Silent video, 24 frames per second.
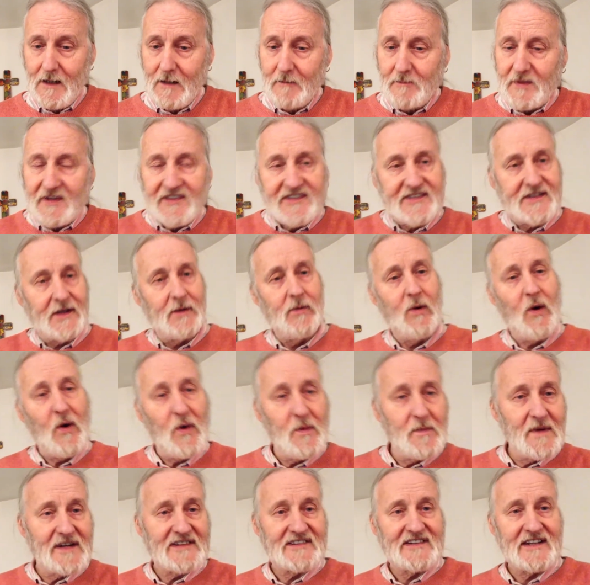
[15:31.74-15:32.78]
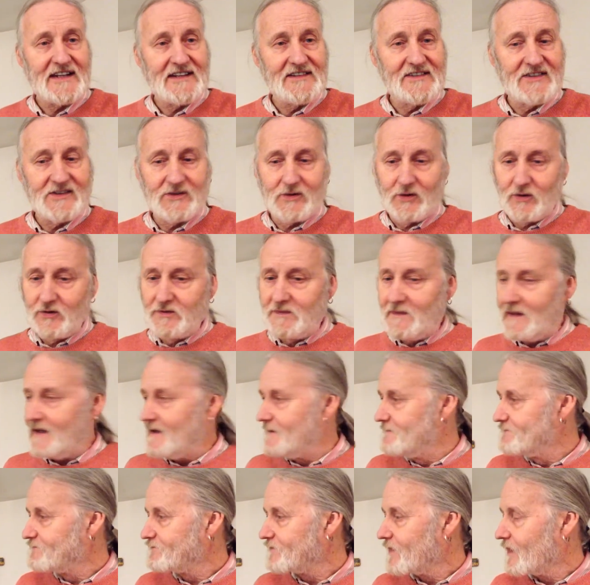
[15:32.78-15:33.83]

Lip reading: But somehow my sense told me